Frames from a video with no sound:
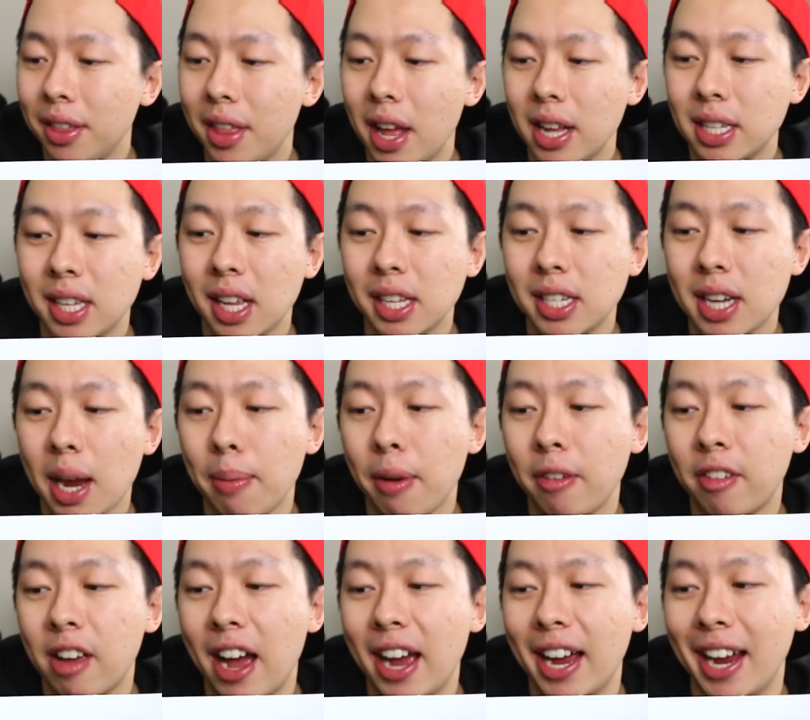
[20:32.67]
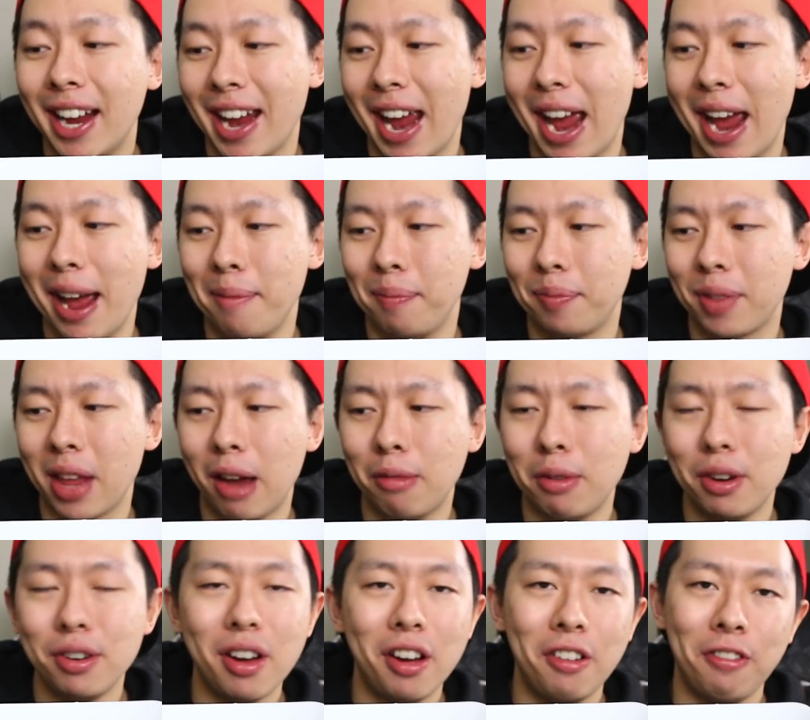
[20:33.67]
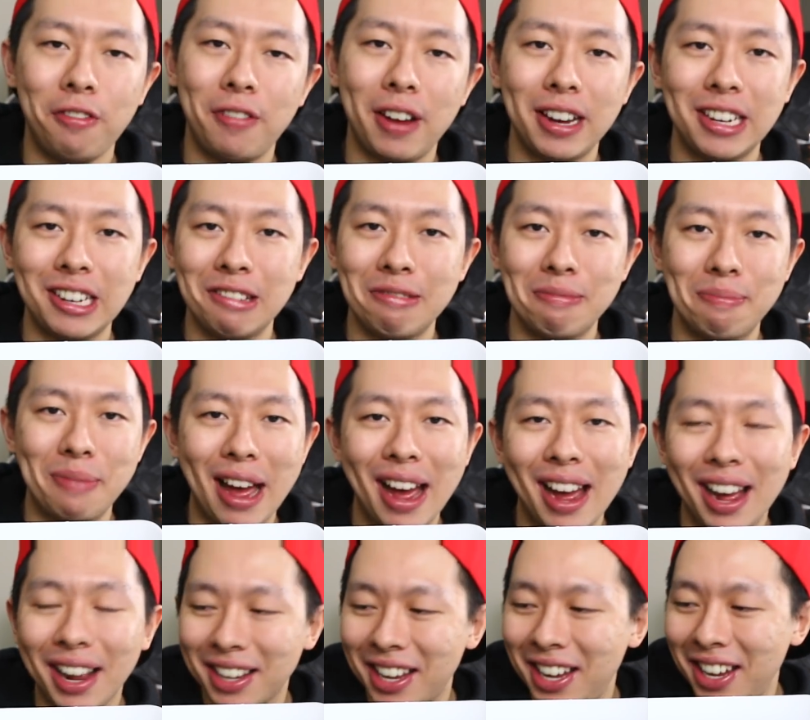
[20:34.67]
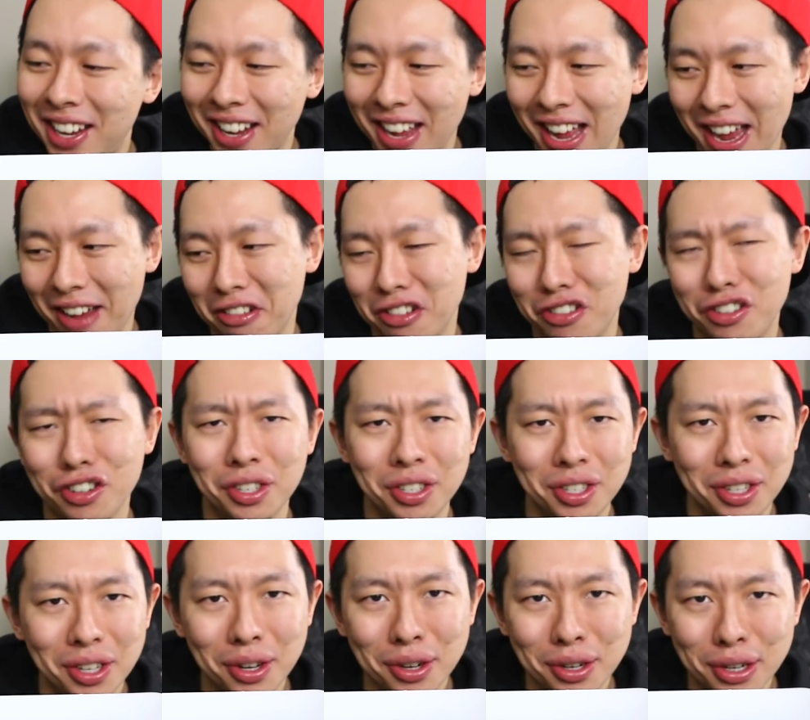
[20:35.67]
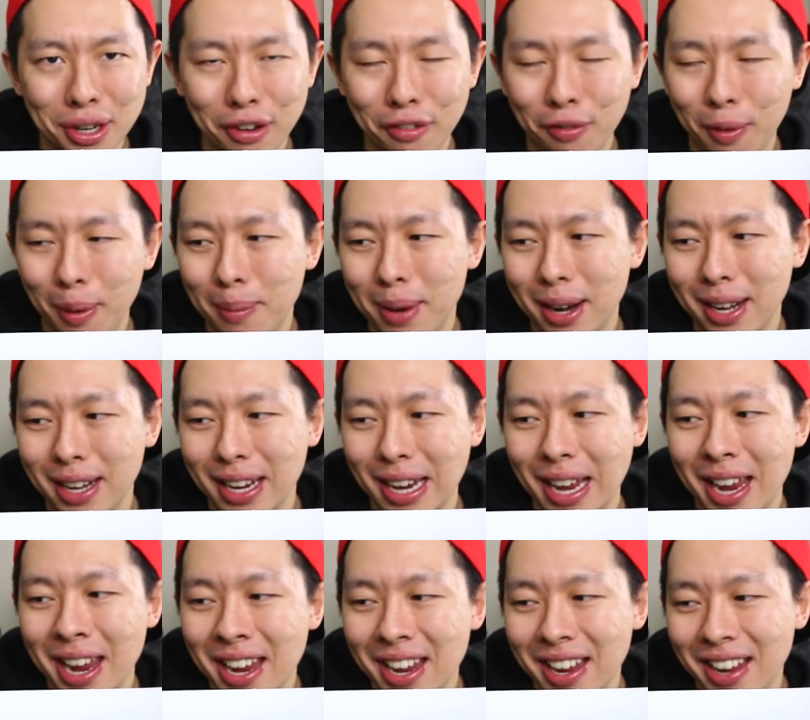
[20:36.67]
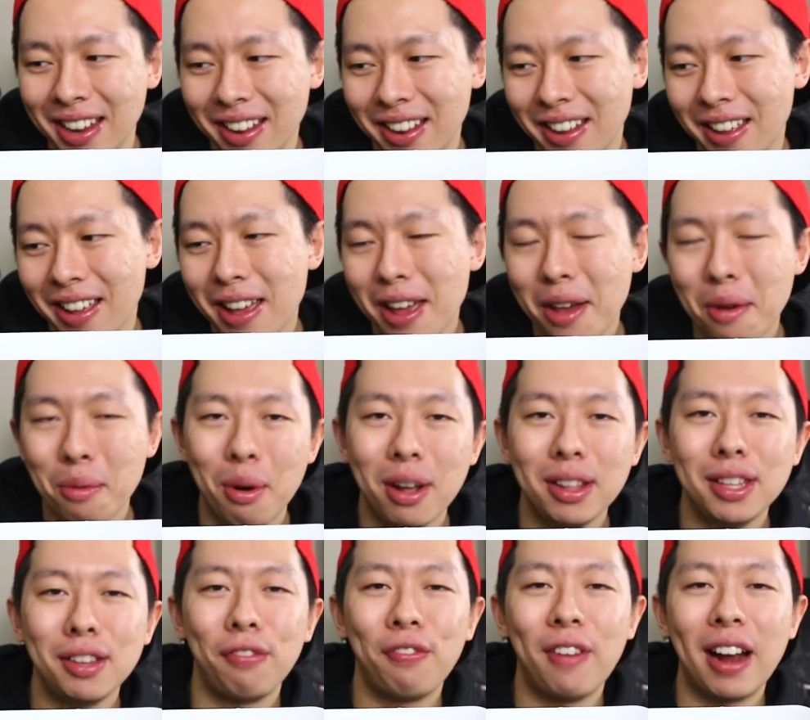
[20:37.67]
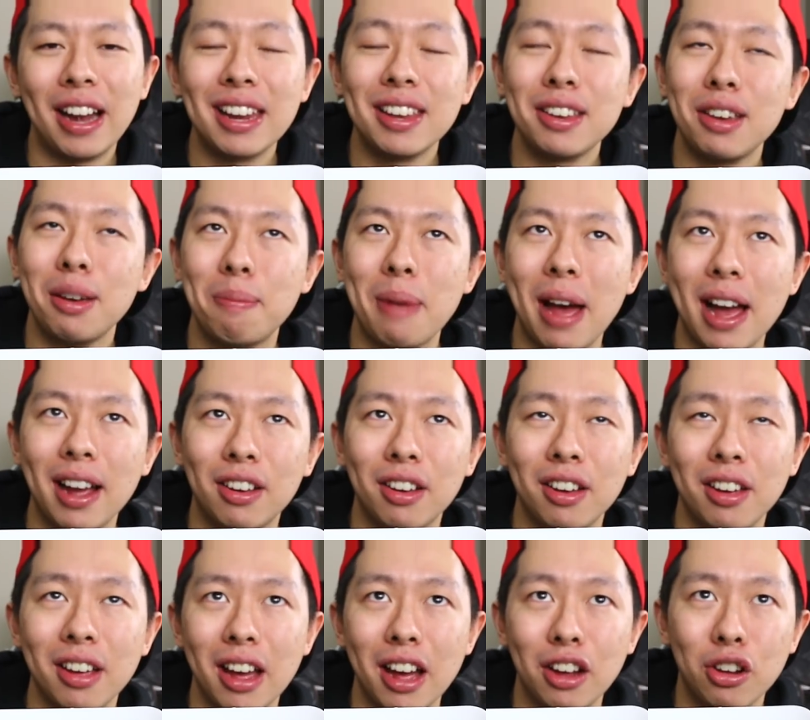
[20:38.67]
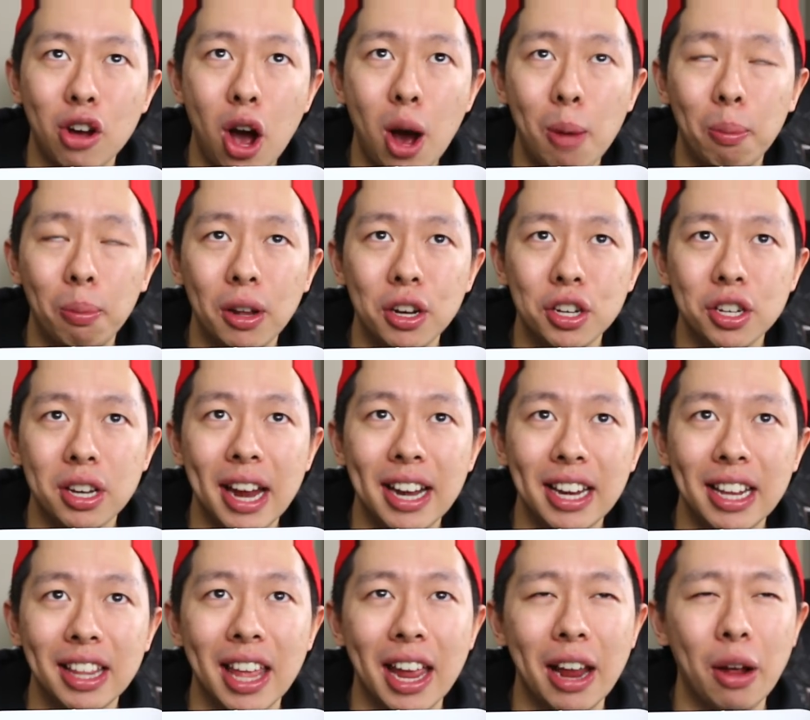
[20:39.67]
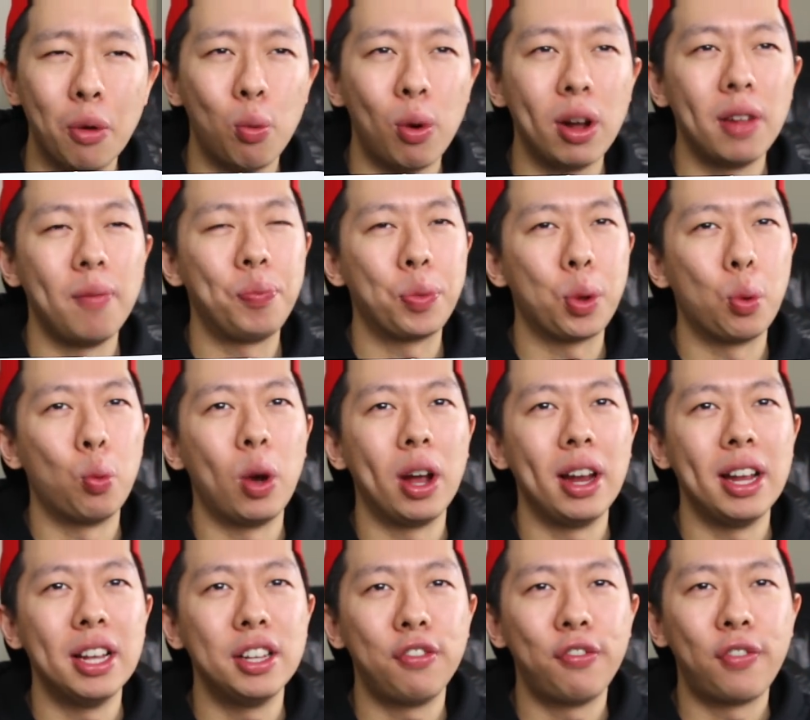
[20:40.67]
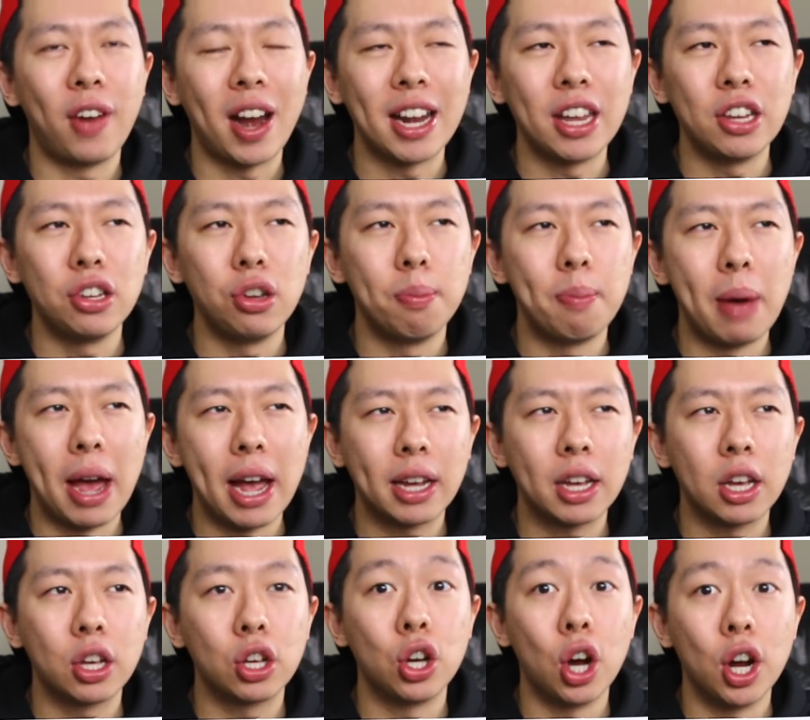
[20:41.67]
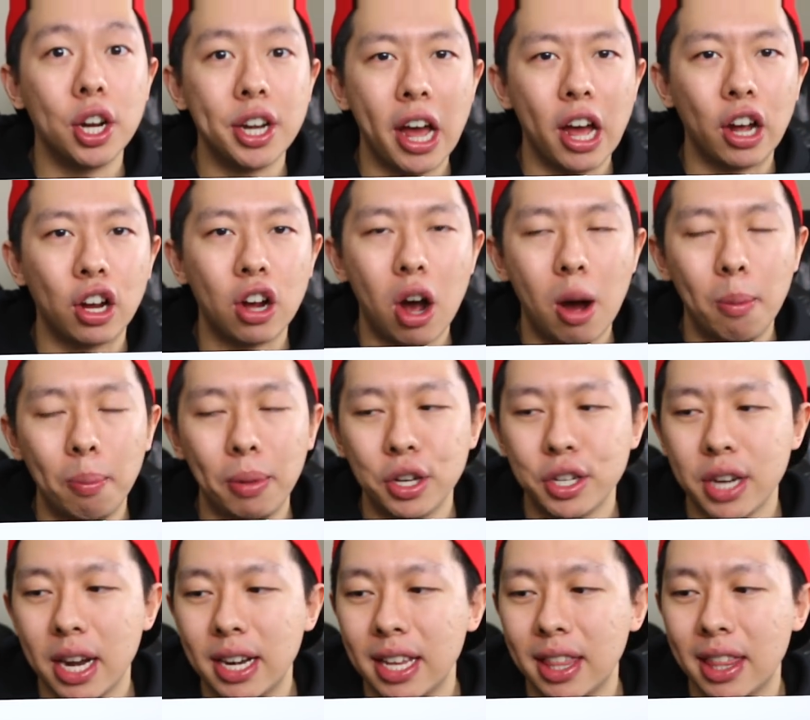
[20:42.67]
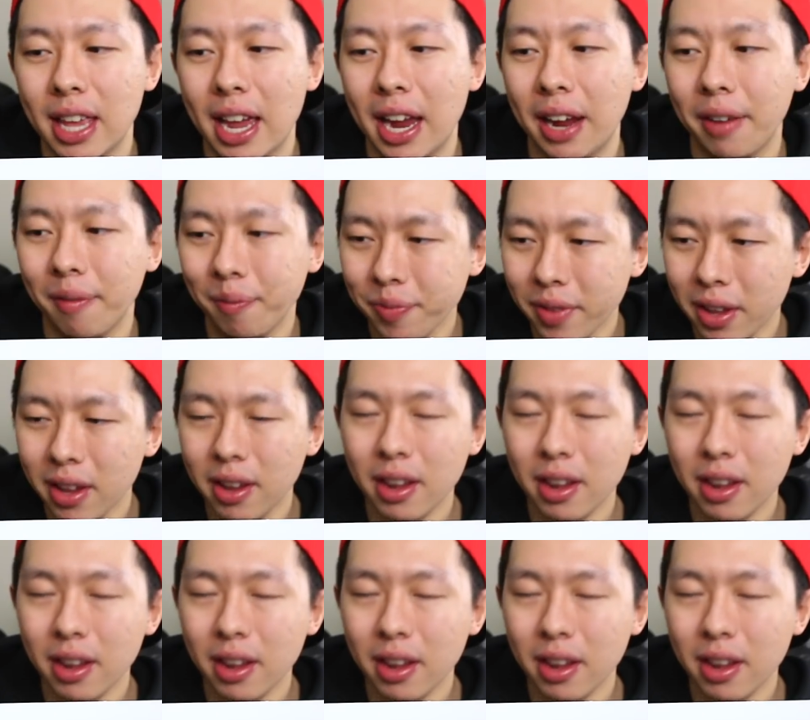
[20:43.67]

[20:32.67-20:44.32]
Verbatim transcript: That's the type of guy I am. I would not fight you back. I would just sue you for money. What's fighting you back accomplish anything? What is fighting you back gonna accomplish anything?